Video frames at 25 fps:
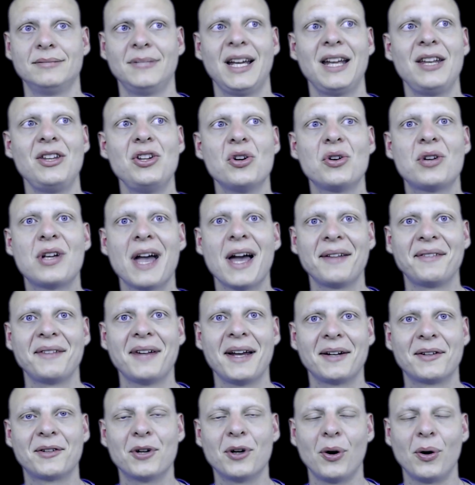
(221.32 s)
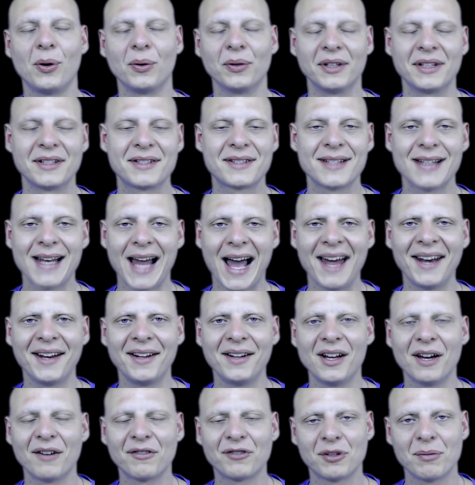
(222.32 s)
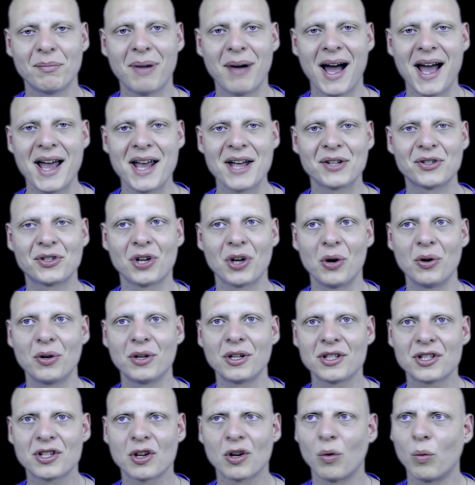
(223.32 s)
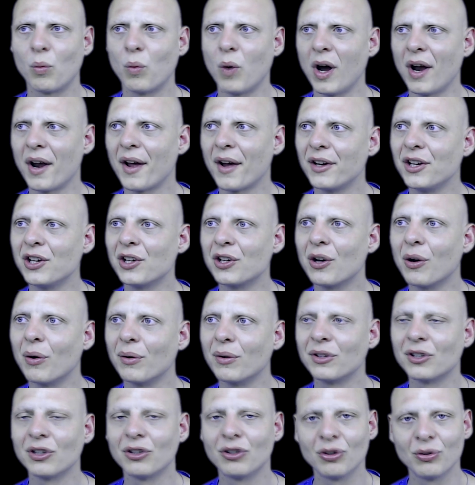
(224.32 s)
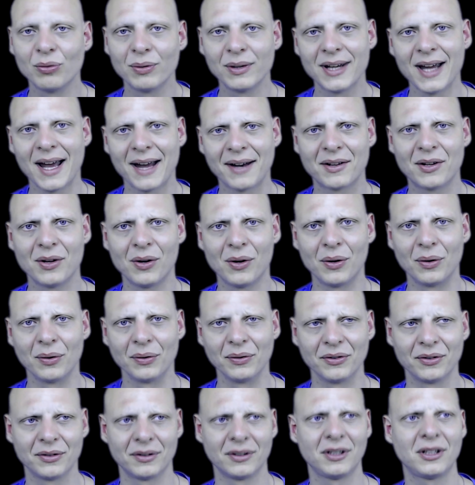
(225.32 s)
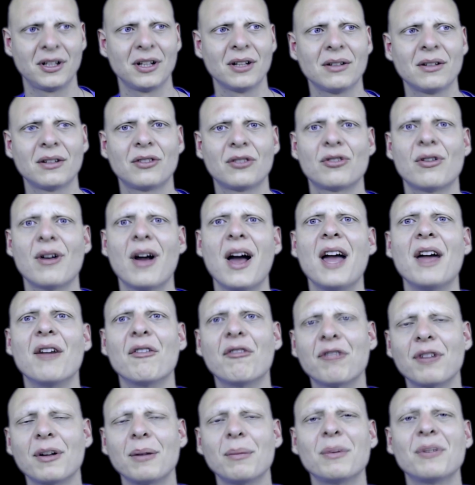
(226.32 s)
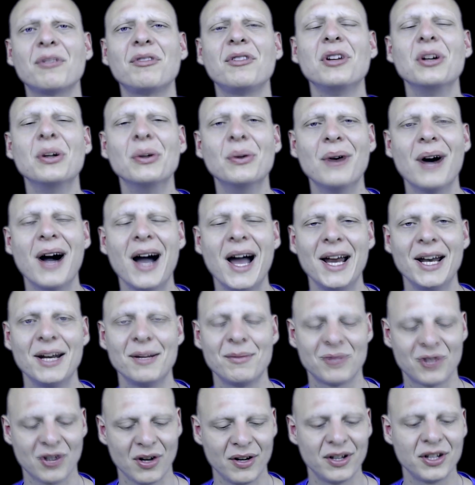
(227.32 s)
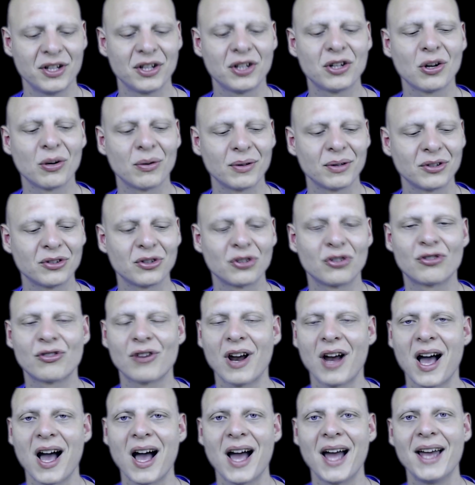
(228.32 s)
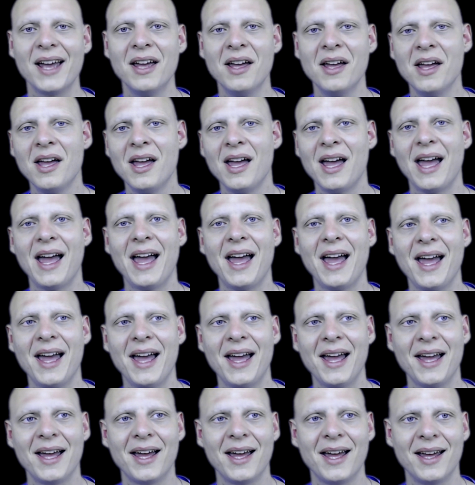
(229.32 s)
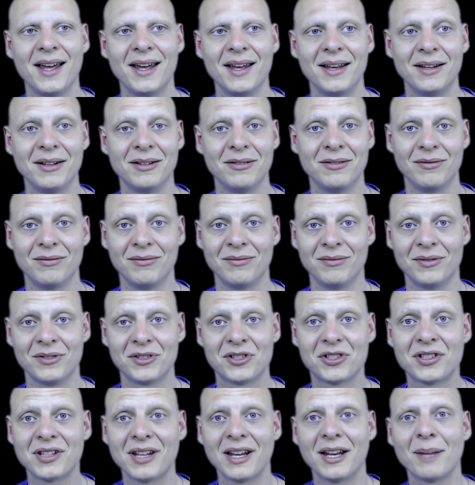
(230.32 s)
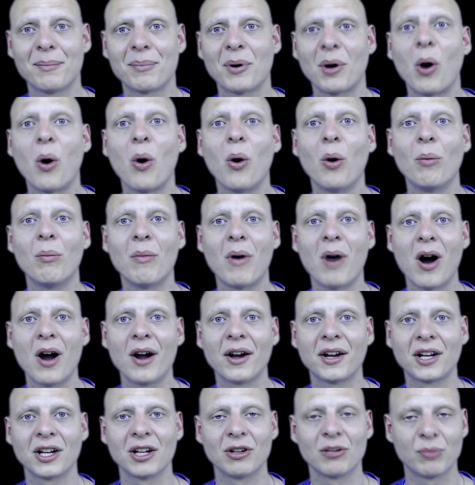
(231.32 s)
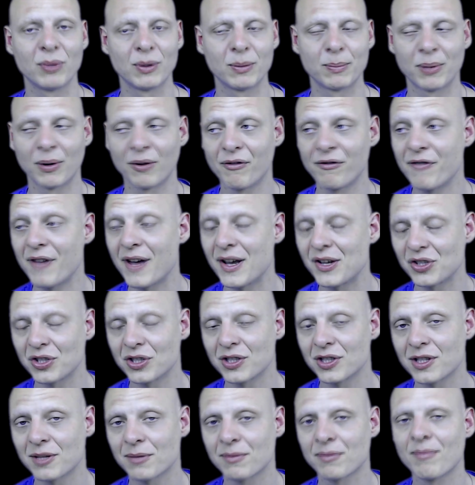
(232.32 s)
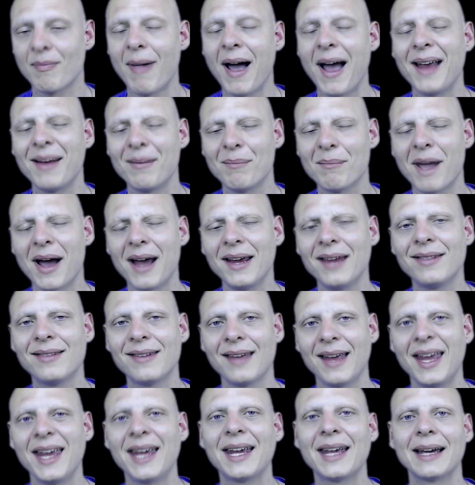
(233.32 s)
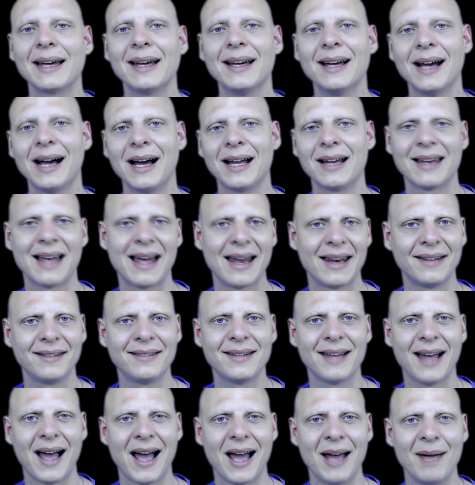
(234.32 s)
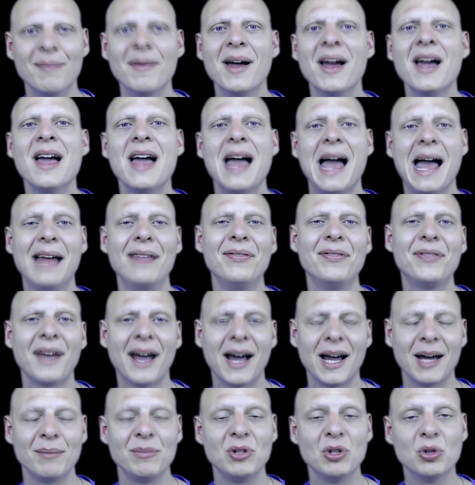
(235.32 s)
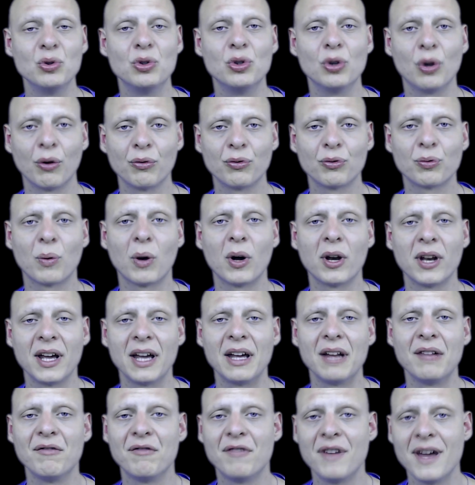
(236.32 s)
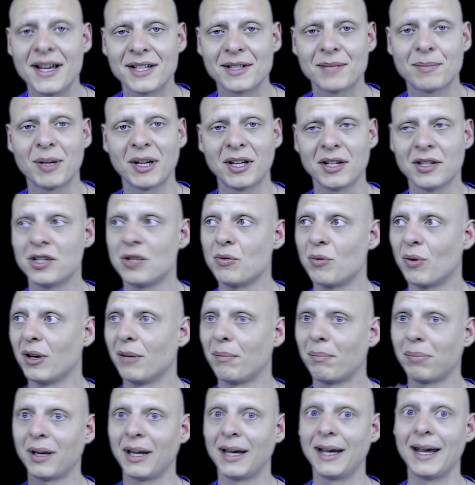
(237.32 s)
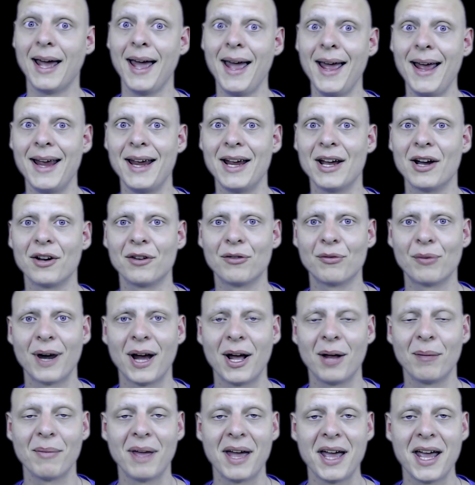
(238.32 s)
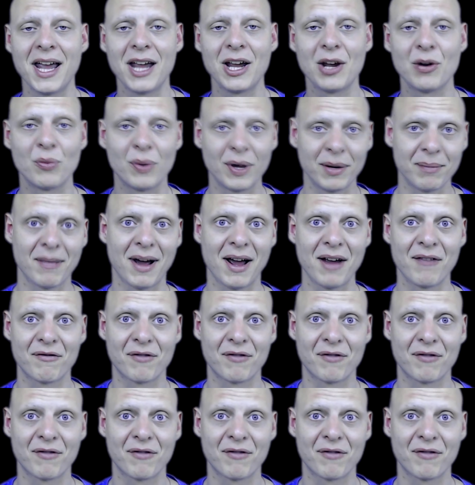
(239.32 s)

and you got that gold. It's not enough to buy a token, so what are you going to do with that gold? Are you going to try and flip a few items? Are you going to try and set up a whole market with professions? It might take a lot of time, and time you don't want to invest because you want to play, hey, on Realm A with my